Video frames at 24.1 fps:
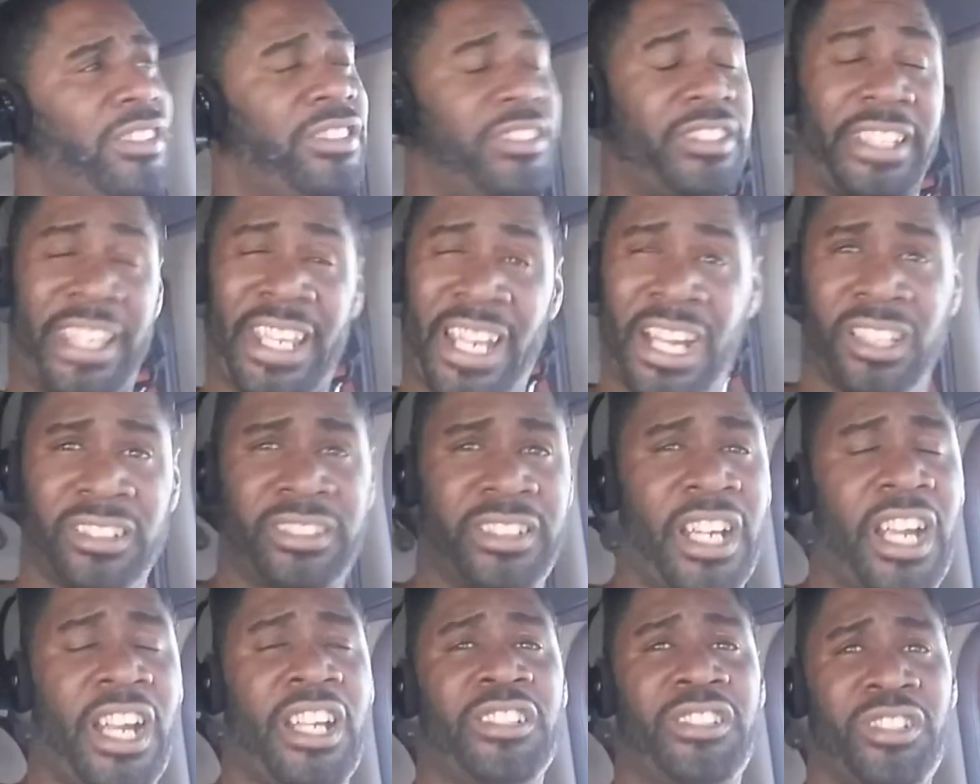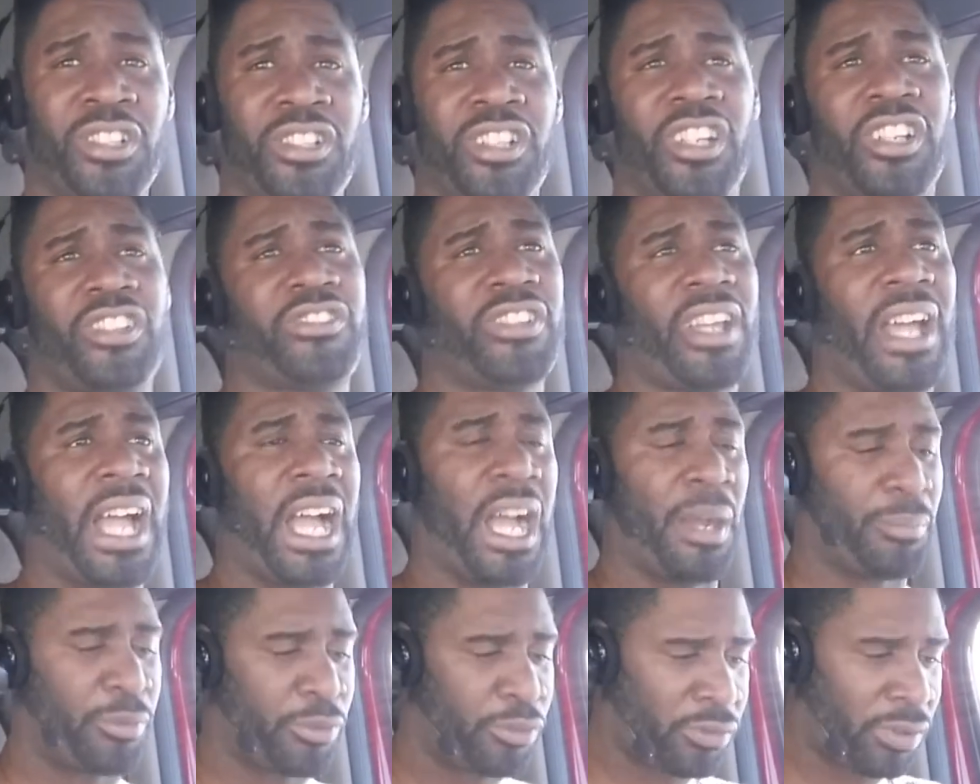Just get out there and do your
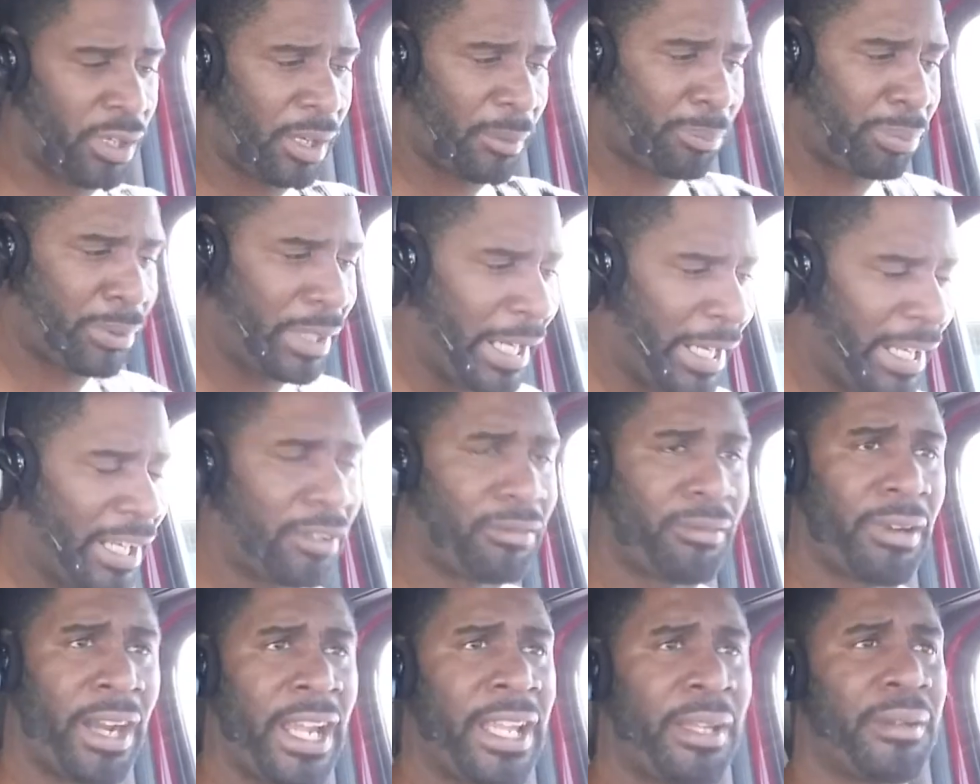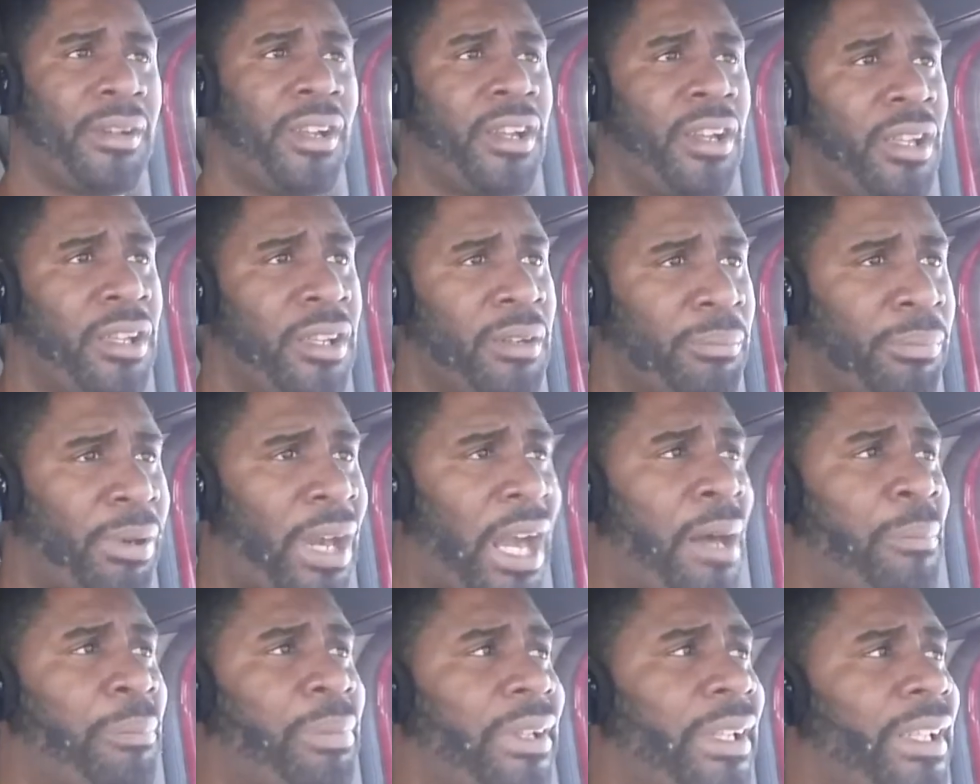job. Trip plan it right,
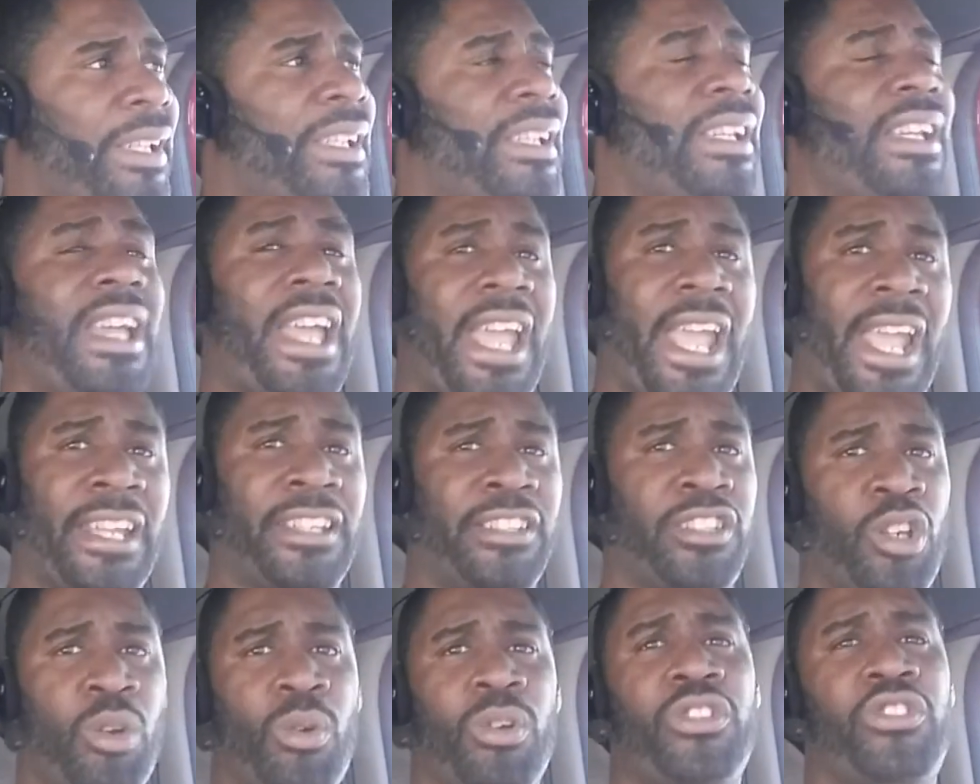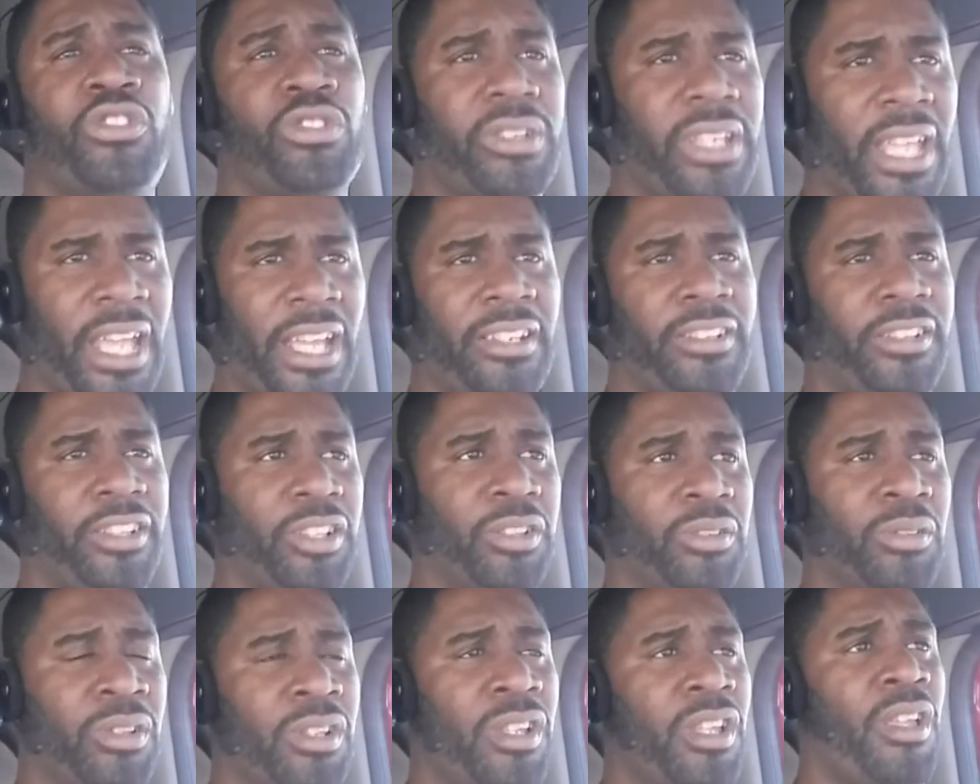properly, and do what you can
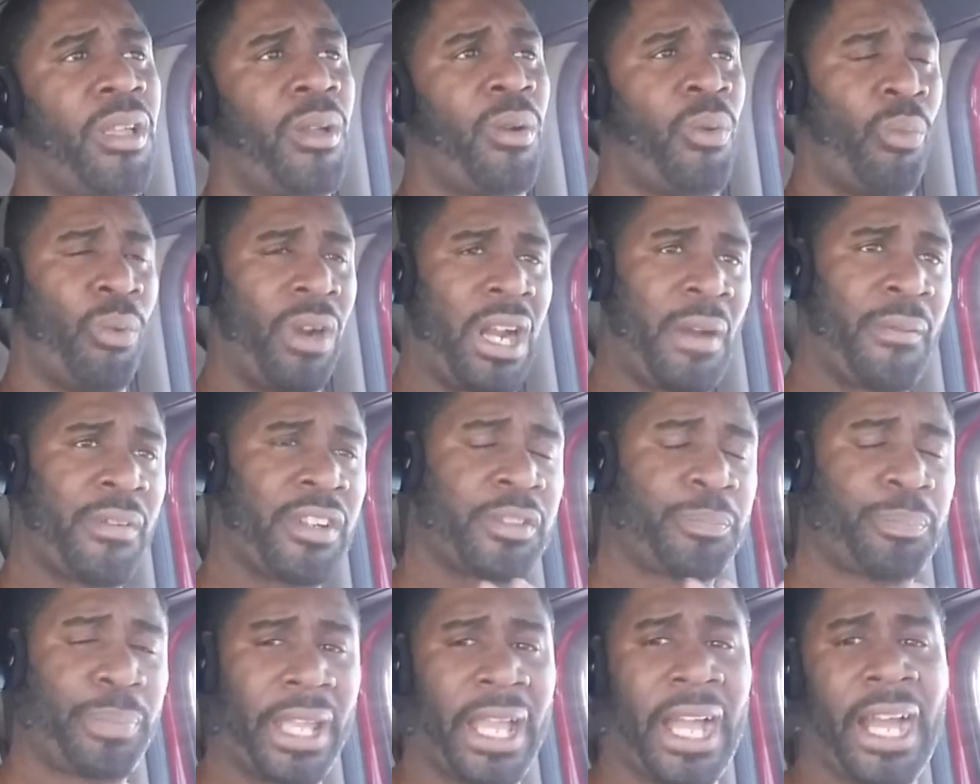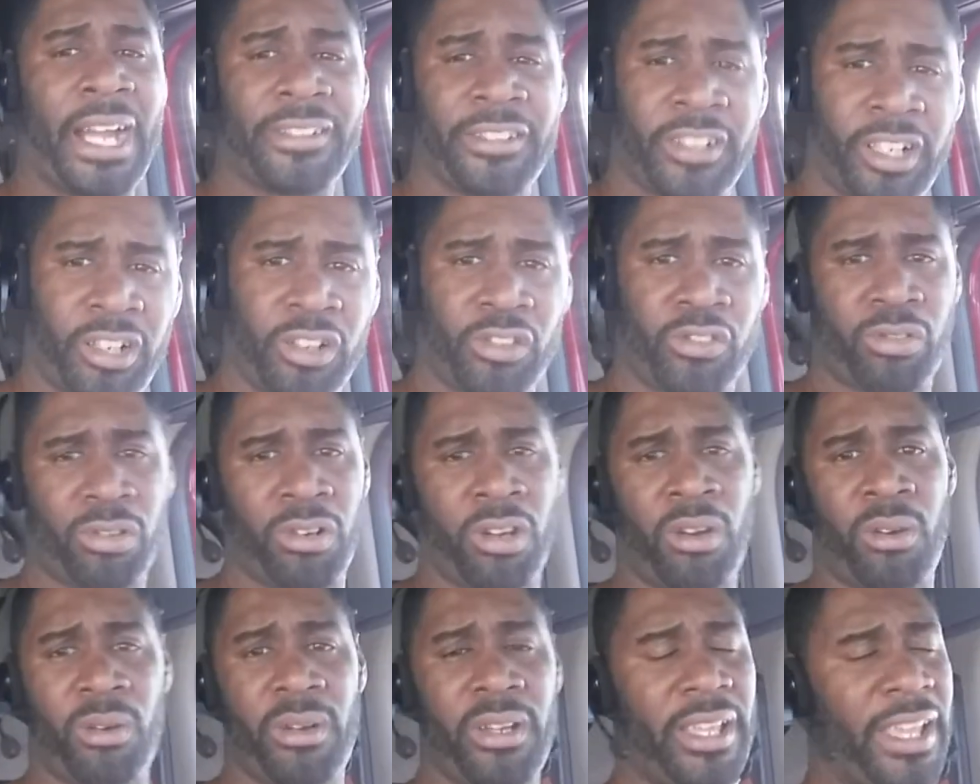do. Whatever's beyond your
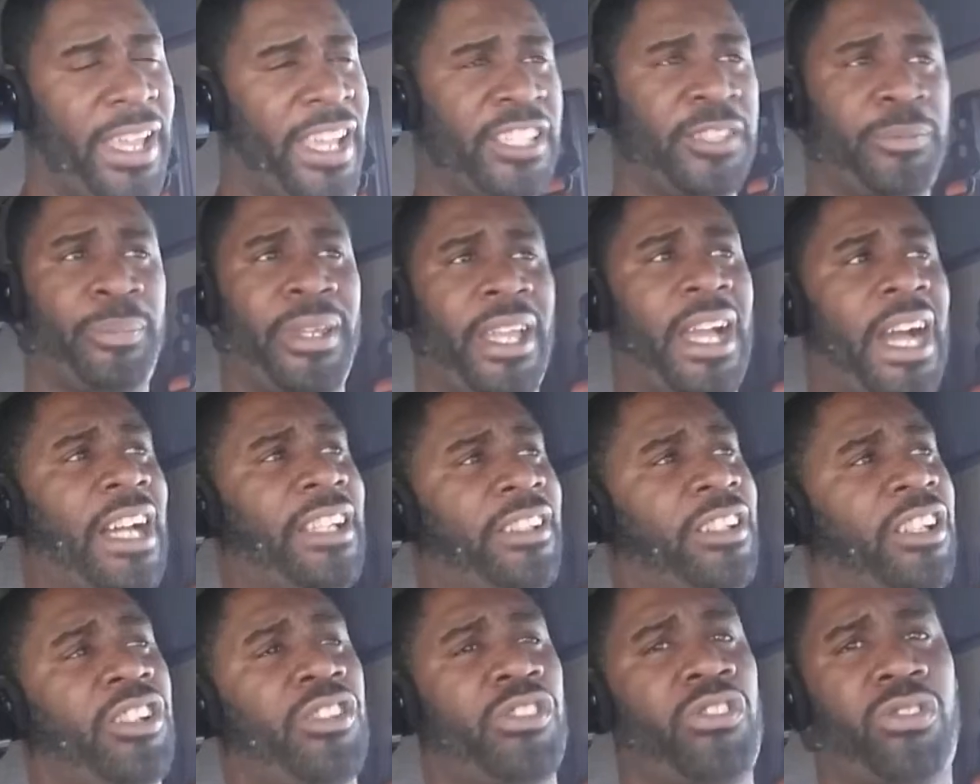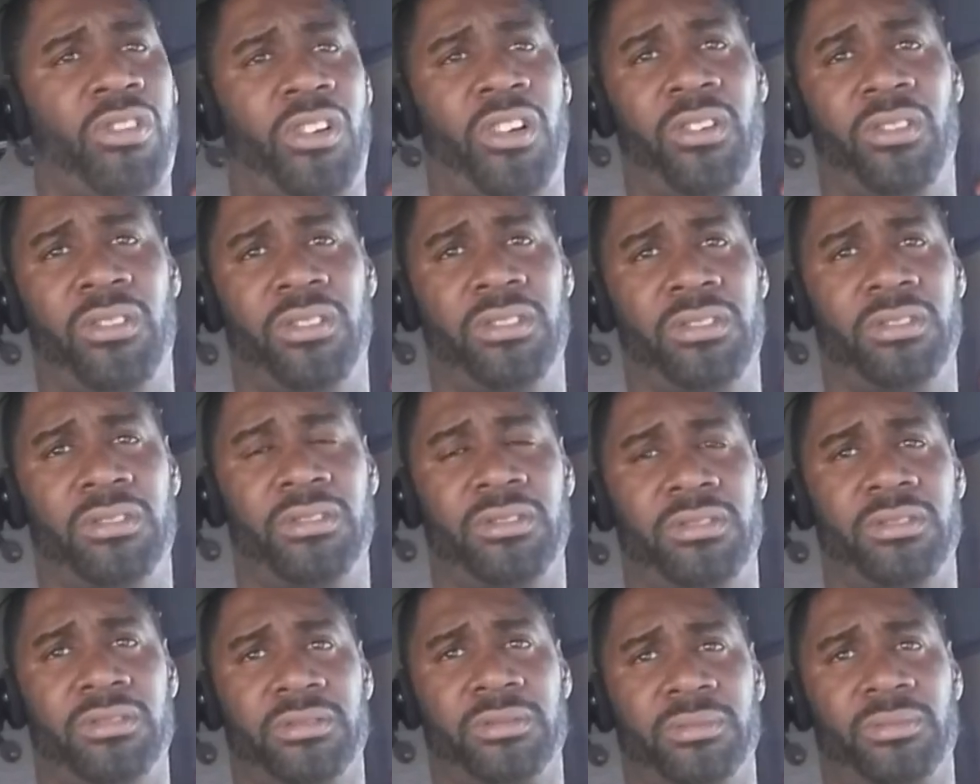control, it's beyond your control.
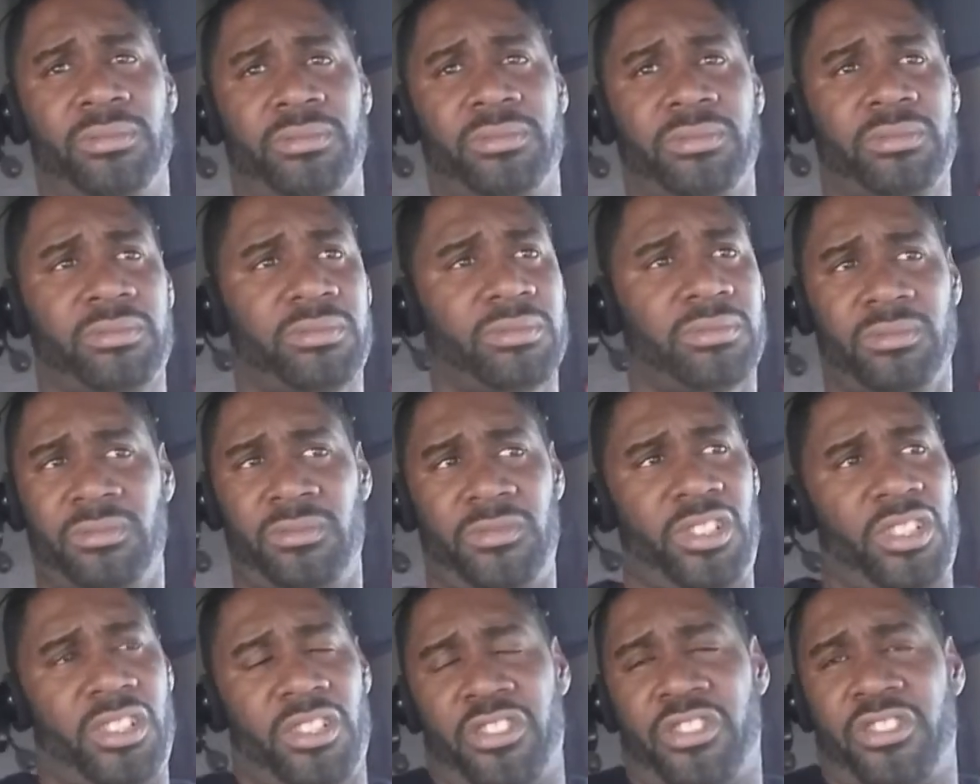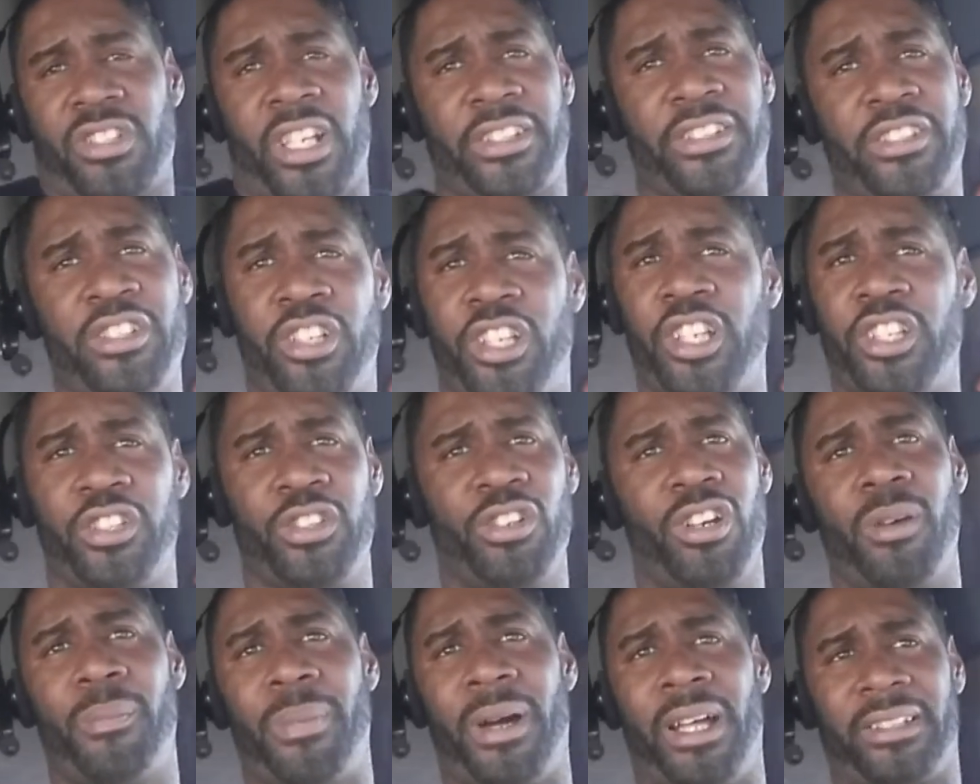There's nothing you can
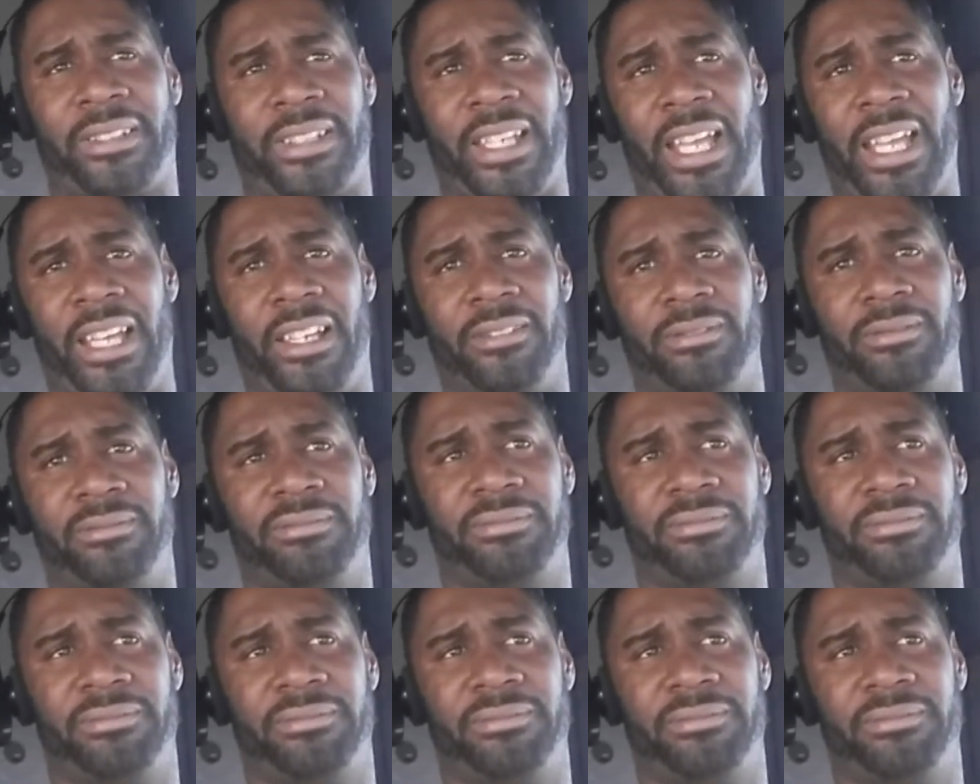do about that.